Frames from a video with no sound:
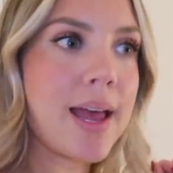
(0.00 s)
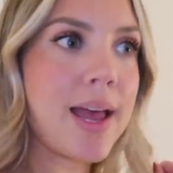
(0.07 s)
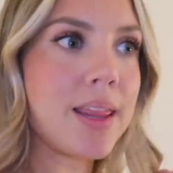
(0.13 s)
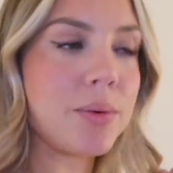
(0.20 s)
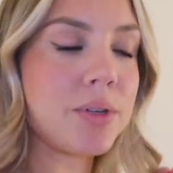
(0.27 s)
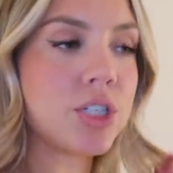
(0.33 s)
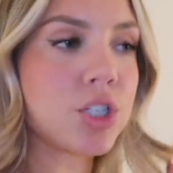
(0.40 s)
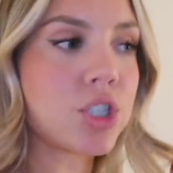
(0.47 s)
And
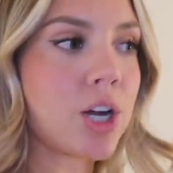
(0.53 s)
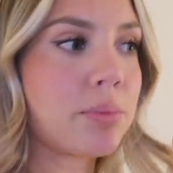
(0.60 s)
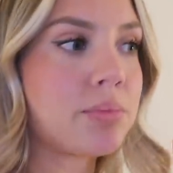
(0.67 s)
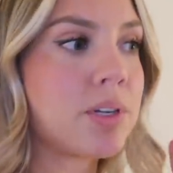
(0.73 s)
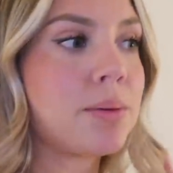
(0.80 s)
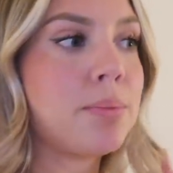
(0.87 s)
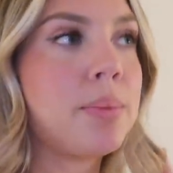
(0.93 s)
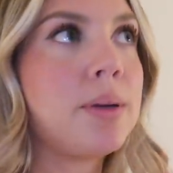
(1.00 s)
then we just
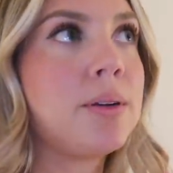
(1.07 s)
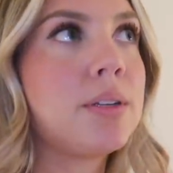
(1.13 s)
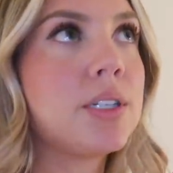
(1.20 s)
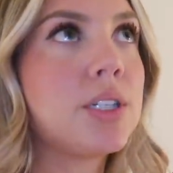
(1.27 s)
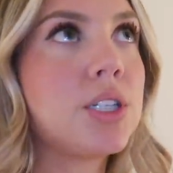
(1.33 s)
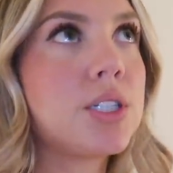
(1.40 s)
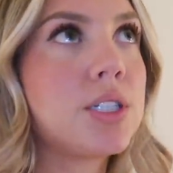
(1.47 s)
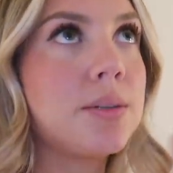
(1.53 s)
chopped up
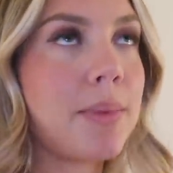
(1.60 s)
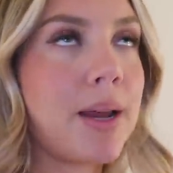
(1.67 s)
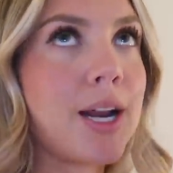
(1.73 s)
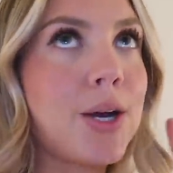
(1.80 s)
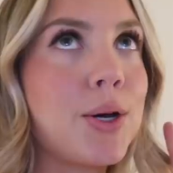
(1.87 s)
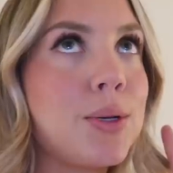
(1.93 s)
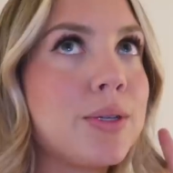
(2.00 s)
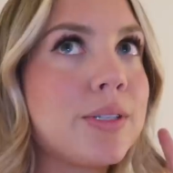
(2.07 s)

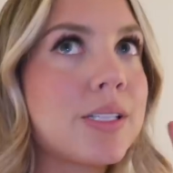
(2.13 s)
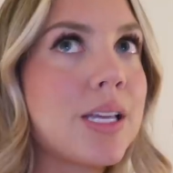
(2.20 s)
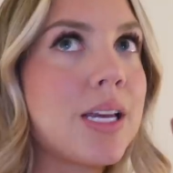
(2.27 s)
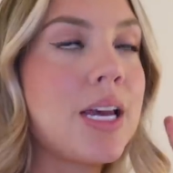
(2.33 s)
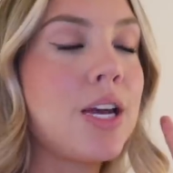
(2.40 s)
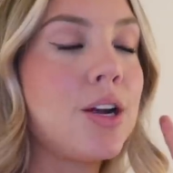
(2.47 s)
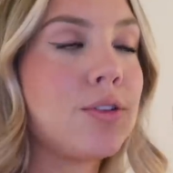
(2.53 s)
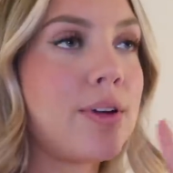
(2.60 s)
tomatoes,
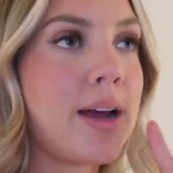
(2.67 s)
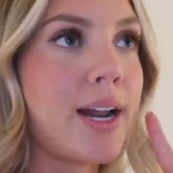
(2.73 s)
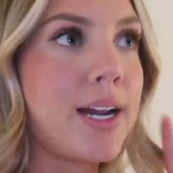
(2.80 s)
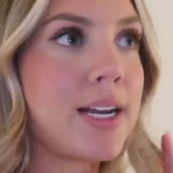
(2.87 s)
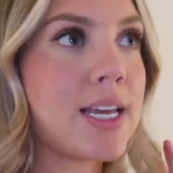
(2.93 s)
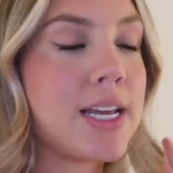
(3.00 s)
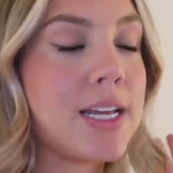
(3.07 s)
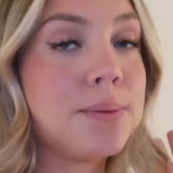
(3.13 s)
red
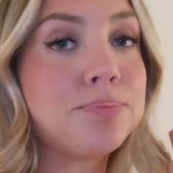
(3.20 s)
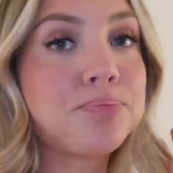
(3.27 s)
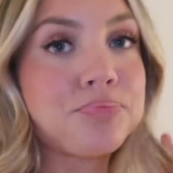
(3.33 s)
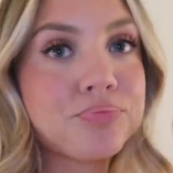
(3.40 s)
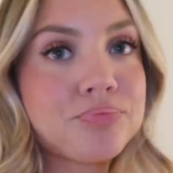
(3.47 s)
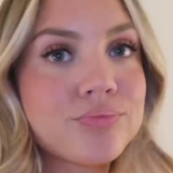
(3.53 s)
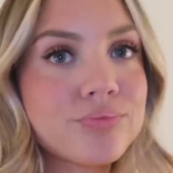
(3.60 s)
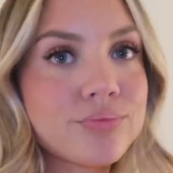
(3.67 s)

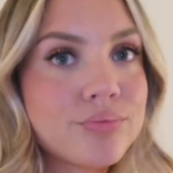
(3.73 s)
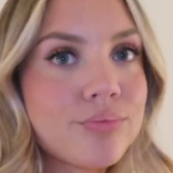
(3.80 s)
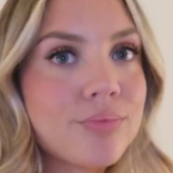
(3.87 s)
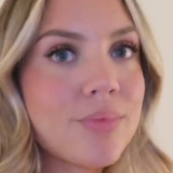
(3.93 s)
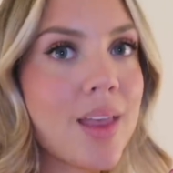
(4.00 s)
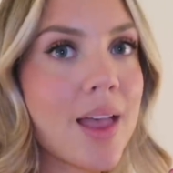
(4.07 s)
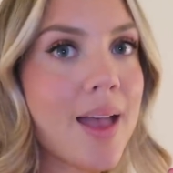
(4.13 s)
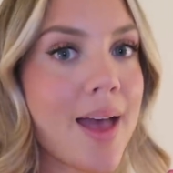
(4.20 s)
onion,
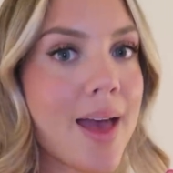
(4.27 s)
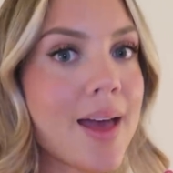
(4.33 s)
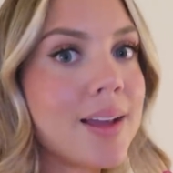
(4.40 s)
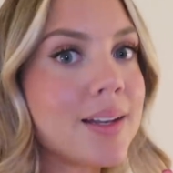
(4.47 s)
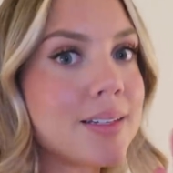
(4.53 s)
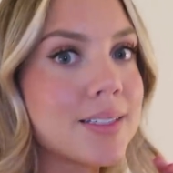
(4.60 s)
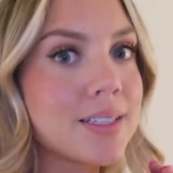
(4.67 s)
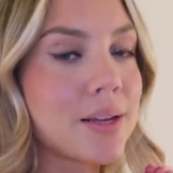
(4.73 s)

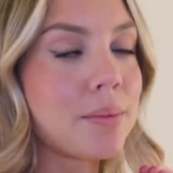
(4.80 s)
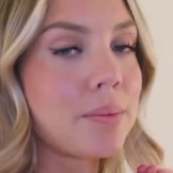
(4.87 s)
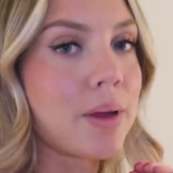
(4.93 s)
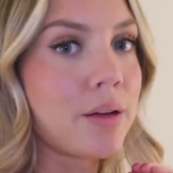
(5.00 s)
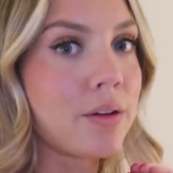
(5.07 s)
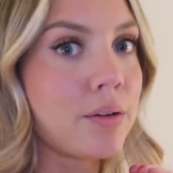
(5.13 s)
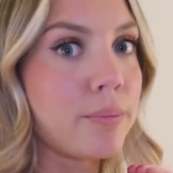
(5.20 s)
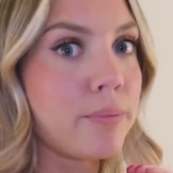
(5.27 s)
and some
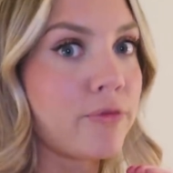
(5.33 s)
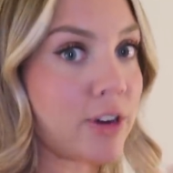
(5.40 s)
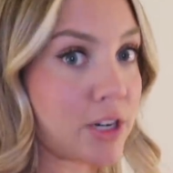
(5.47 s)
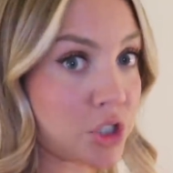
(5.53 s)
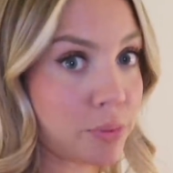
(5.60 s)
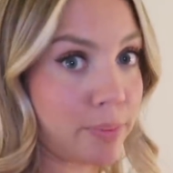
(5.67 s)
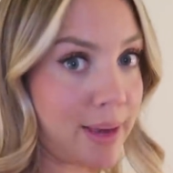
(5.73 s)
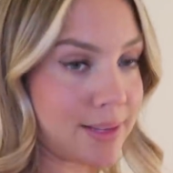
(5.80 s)

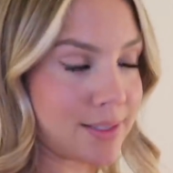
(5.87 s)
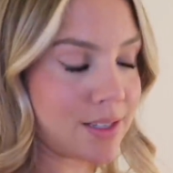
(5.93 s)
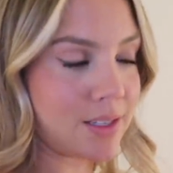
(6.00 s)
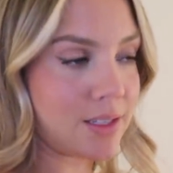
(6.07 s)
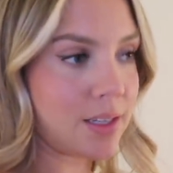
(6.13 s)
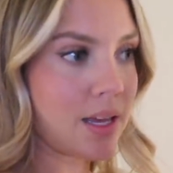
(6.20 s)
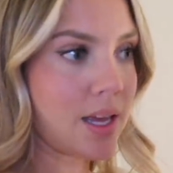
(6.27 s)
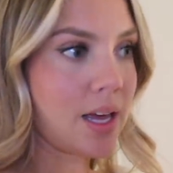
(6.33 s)
fresh
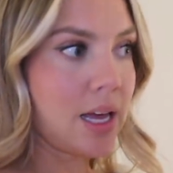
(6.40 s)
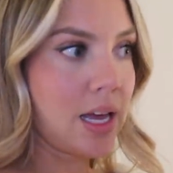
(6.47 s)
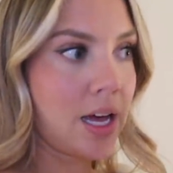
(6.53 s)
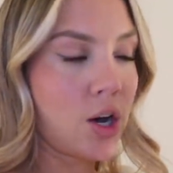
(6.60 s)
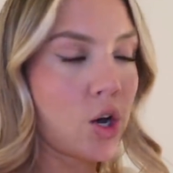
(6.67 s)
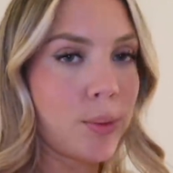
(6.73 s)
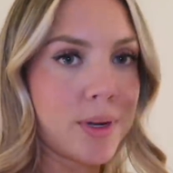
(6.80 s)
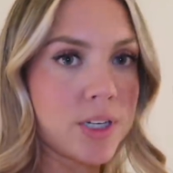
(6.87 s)
basil,
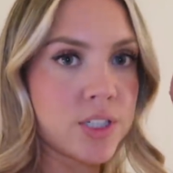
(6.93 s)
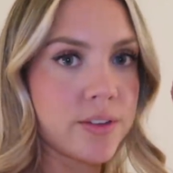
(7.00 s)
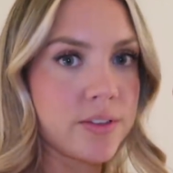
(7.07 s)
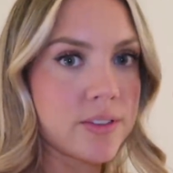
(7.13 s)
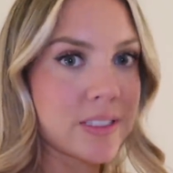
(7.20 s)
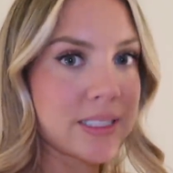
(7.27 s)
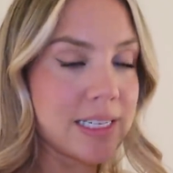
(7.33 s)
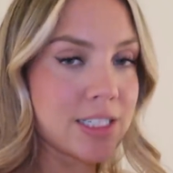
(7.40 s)
a whole bunch
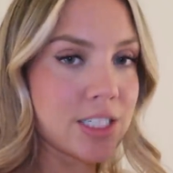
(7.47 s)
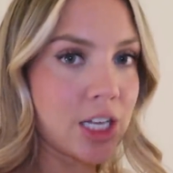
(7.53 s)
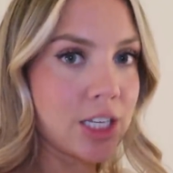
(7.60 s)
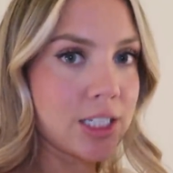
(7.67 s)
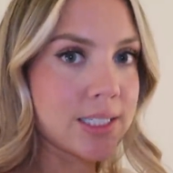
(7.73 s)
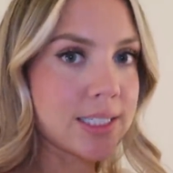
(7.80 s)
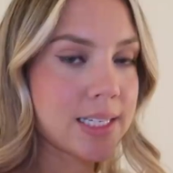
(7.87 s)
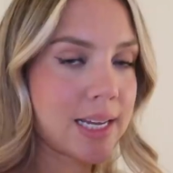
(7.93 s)
of sea
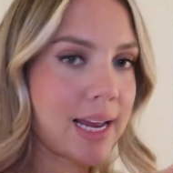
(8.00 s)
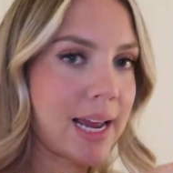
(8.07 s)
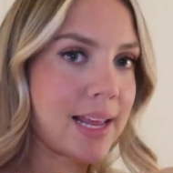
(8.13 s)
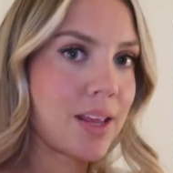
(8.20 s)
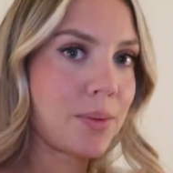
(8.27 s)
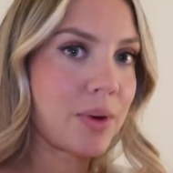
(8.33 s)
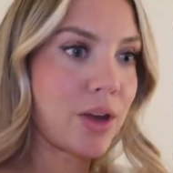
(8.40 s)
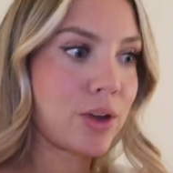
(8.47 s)
salt.
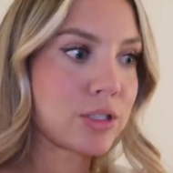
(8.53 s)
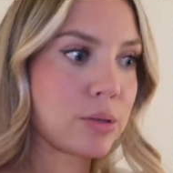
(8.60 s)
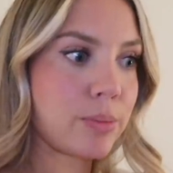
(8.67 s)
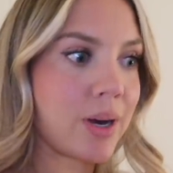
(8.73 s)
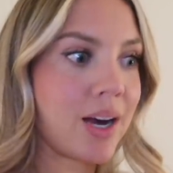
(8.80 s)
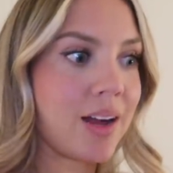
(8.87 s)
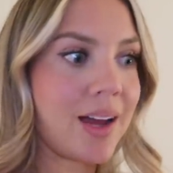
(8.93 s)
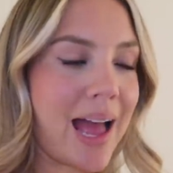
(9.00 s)
And then we also
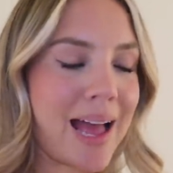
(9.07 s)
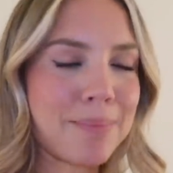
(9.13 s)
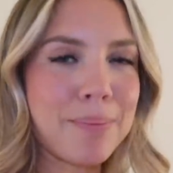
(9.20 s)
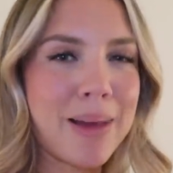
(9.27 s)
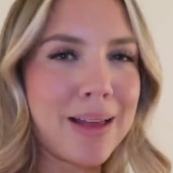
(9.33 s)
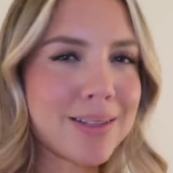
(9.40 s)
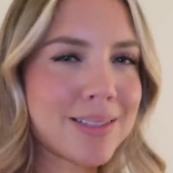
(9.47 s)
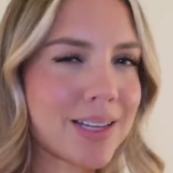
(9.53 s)
bought a
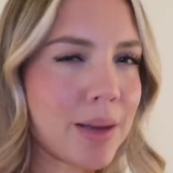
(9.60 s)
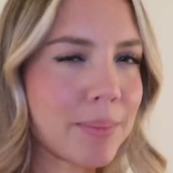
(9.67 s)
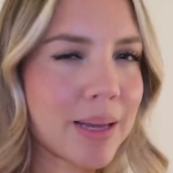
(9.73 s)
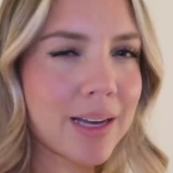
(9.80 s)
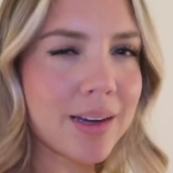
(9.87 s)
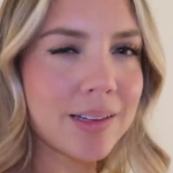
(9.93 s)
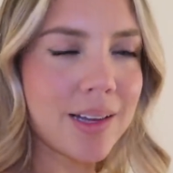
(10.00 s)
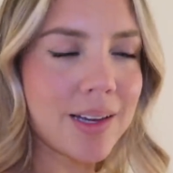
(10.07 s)

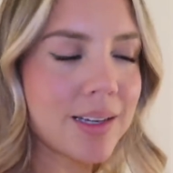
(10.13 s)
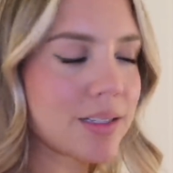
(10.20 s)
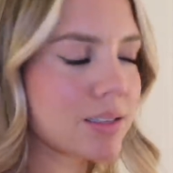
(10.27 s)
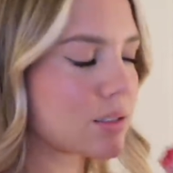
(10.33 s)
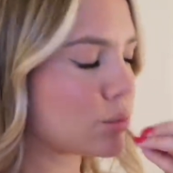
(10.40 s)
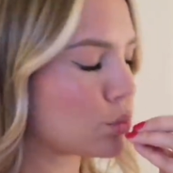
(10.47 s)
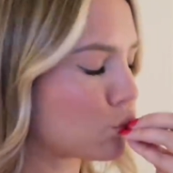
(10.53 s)
balsamic glaze.